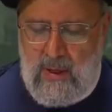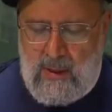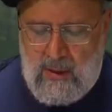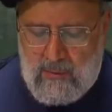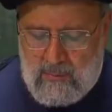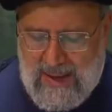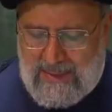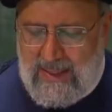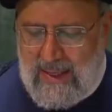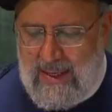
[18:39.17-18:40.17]
by
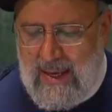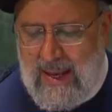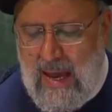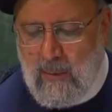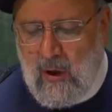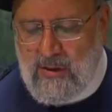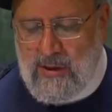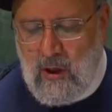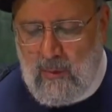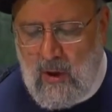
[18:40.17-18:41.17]
meaningful economic
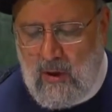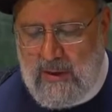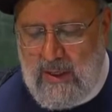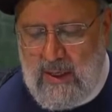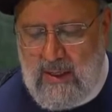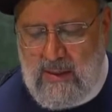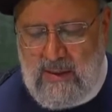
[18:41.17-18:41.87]
cooperation.